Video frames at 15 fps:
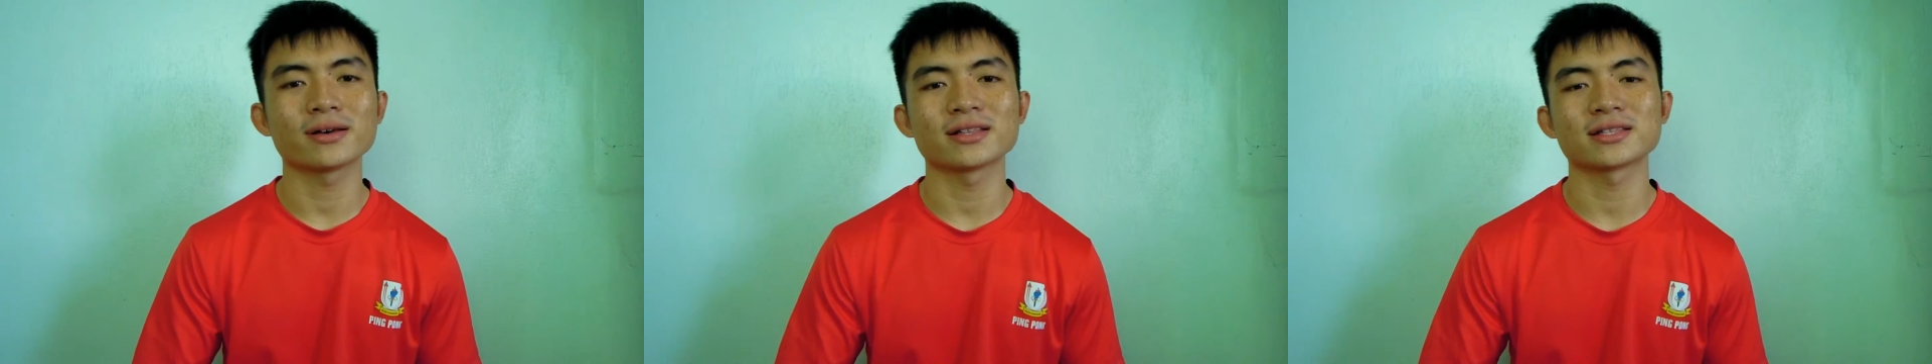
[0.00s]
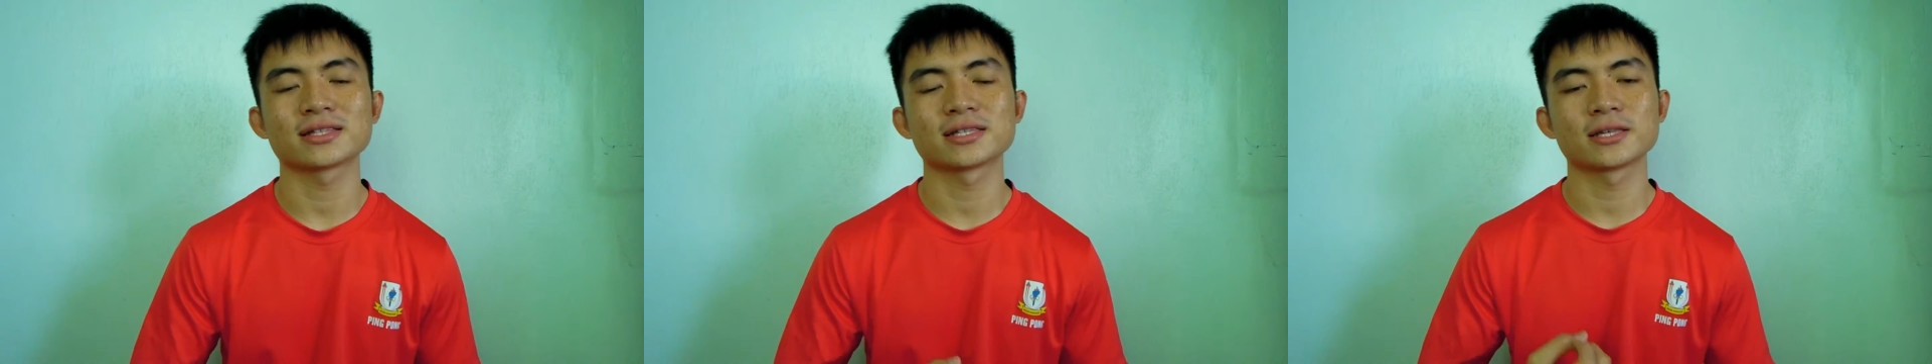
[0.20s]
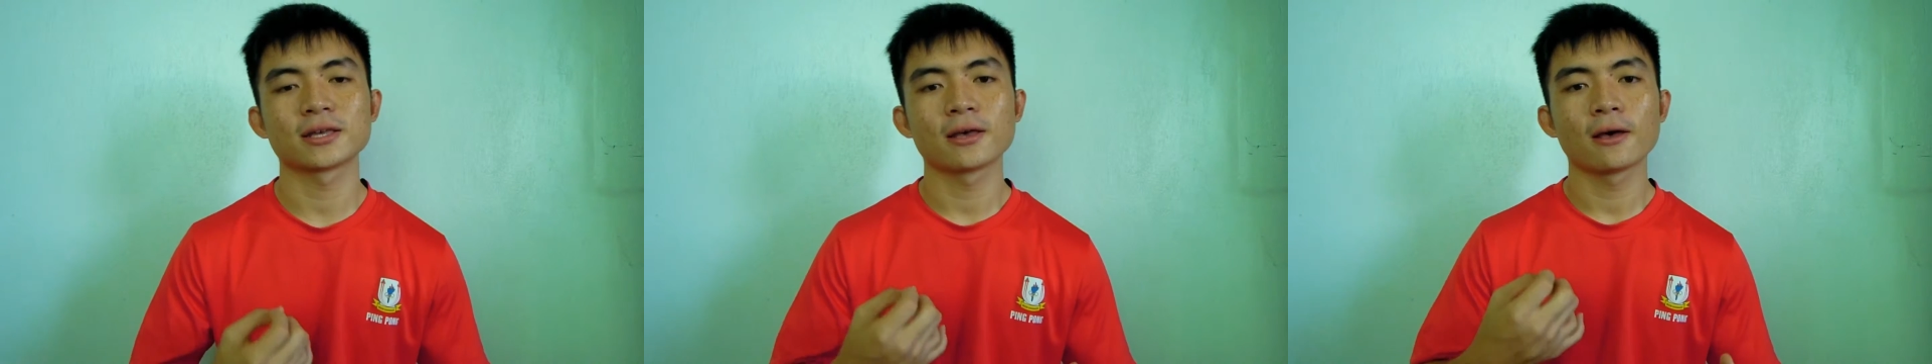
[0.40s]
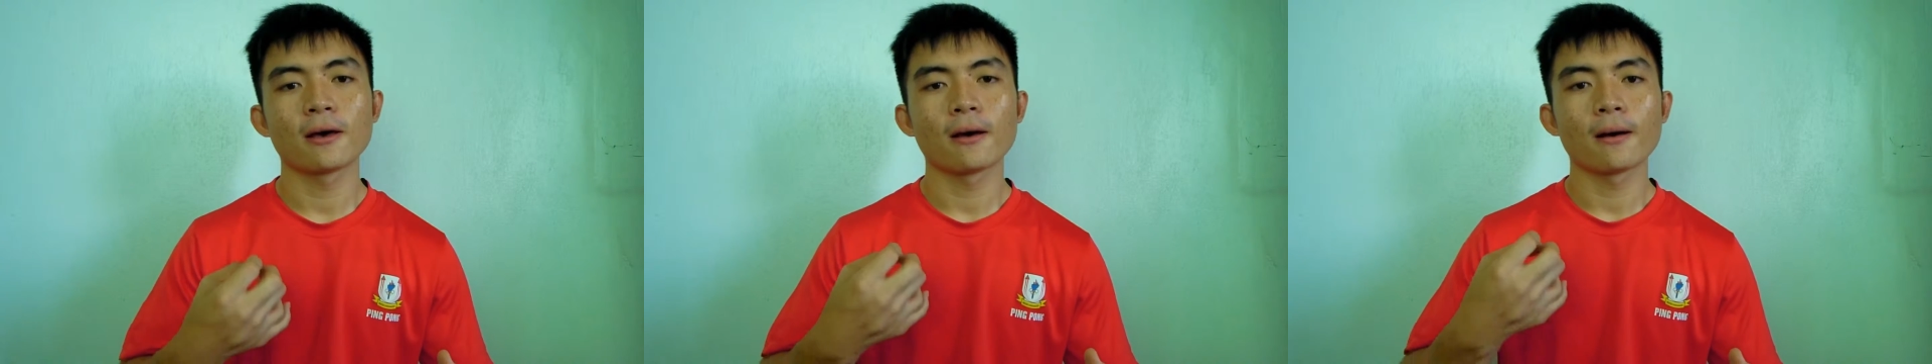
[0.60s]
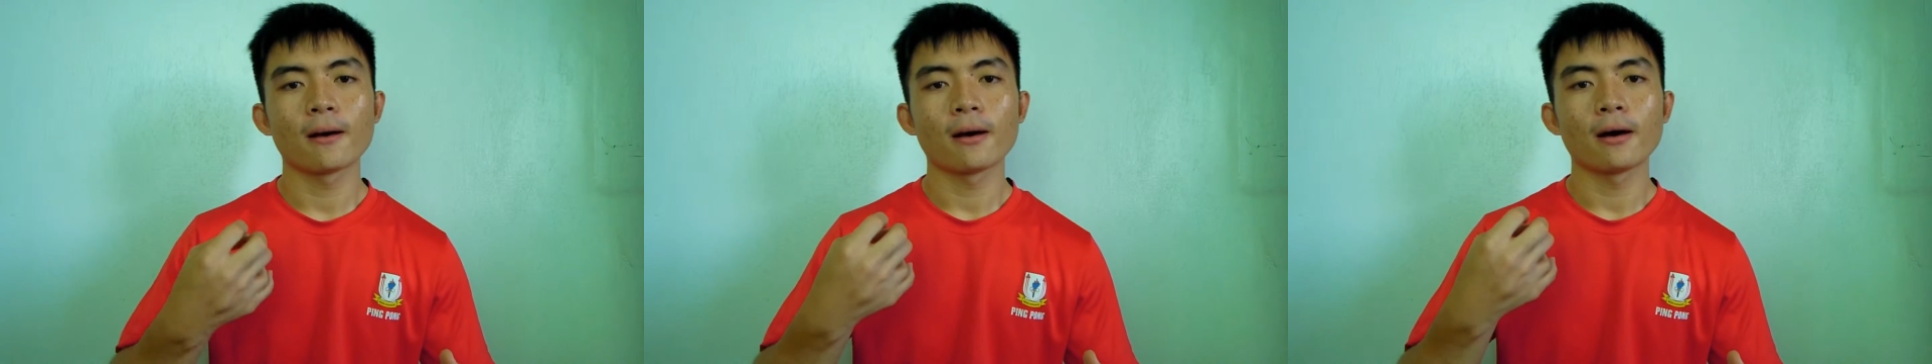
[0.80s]
but
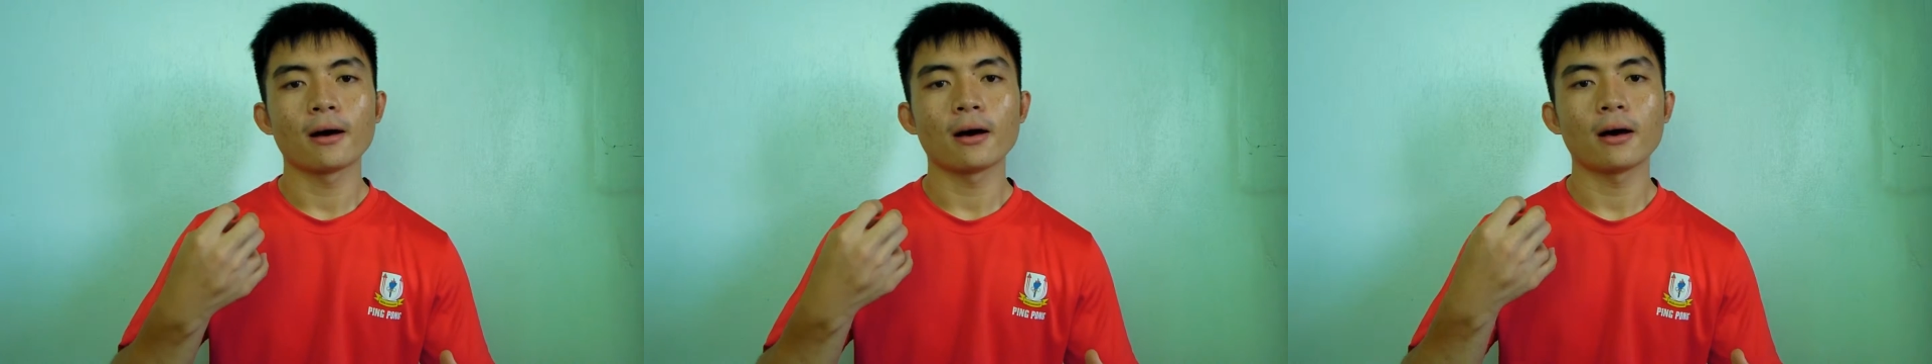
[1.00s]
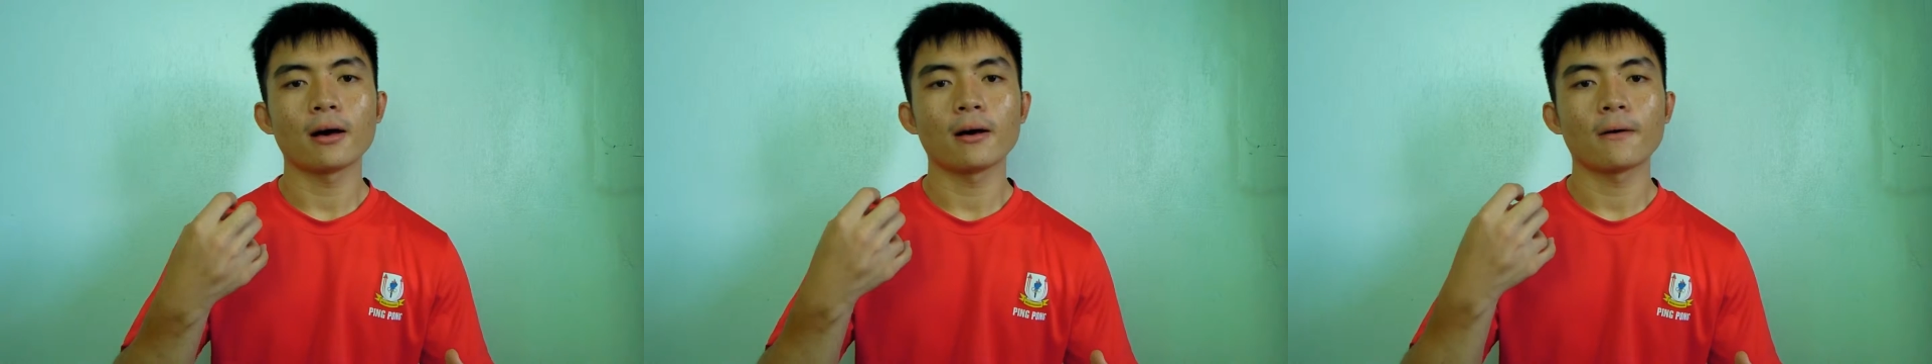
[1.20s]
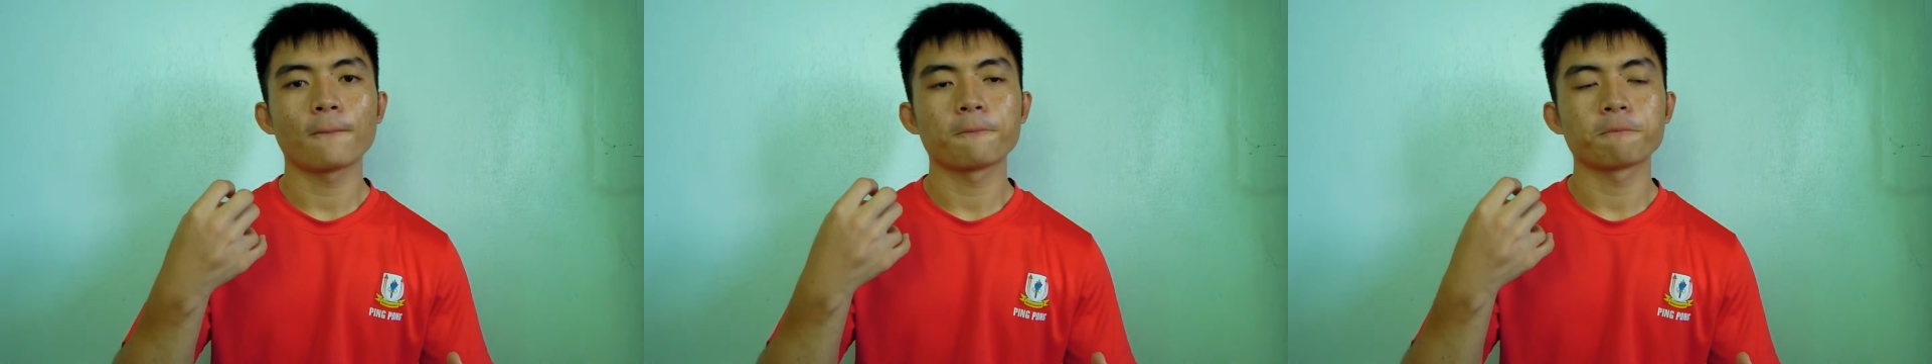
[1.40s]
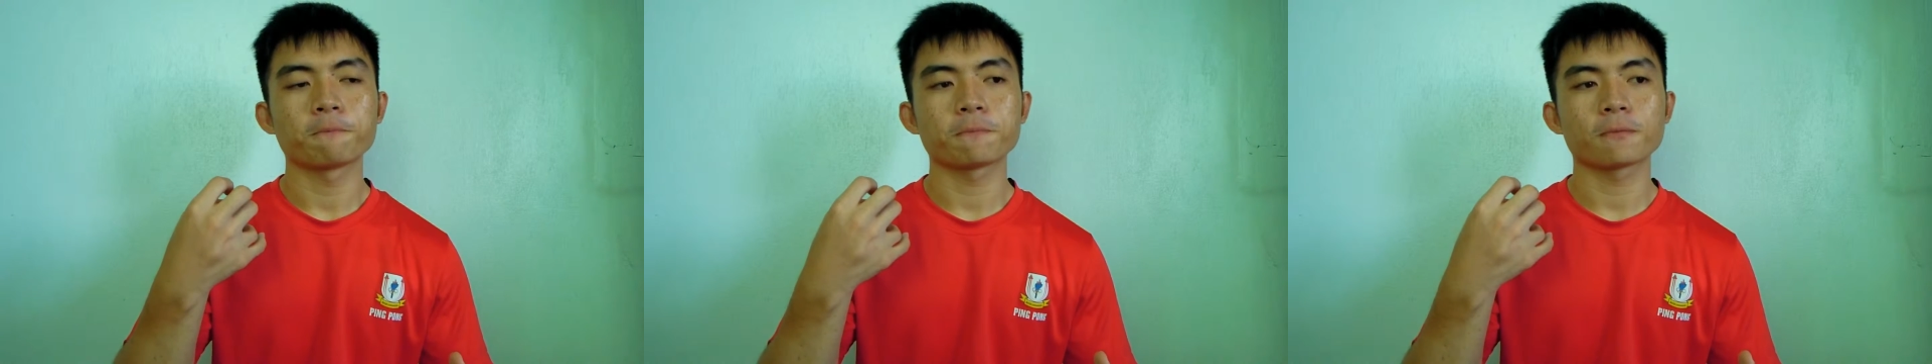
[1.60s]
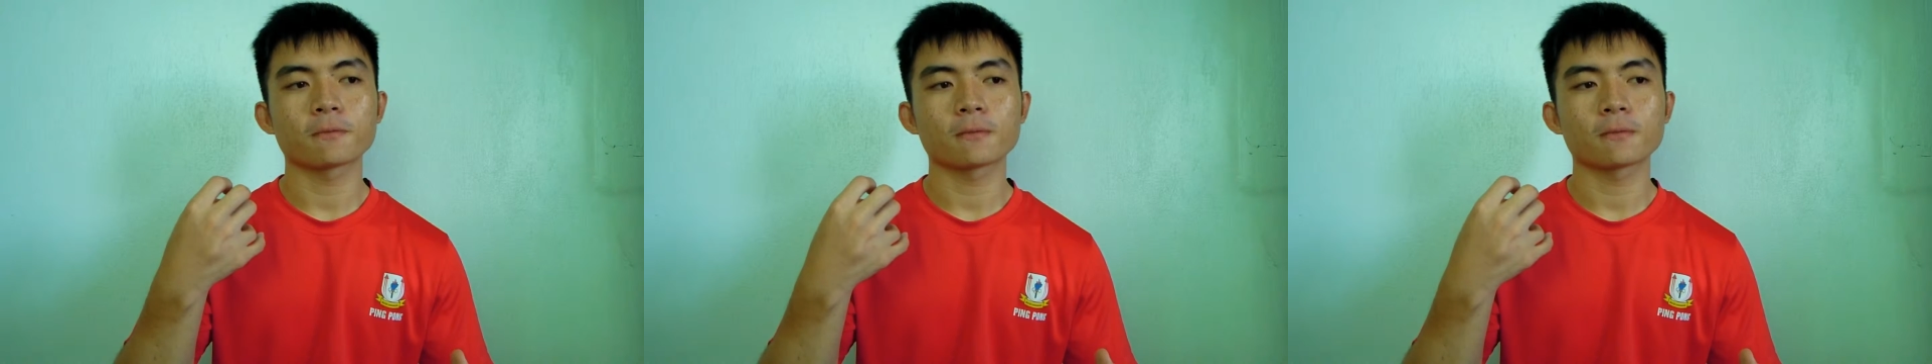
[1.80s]
um,